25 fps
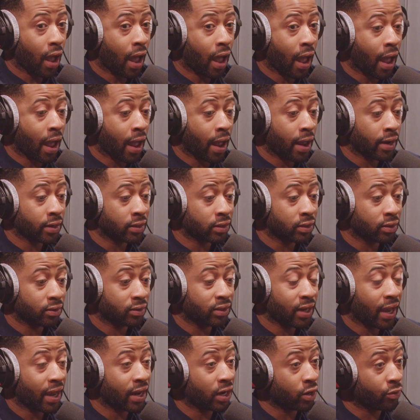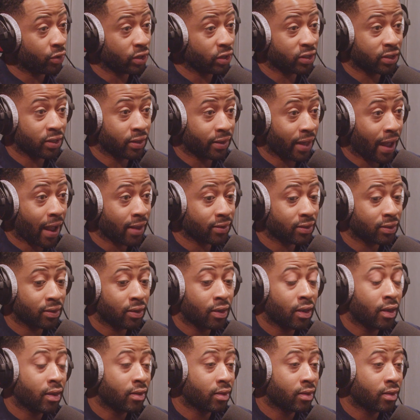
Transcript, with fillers: and tailor it to that.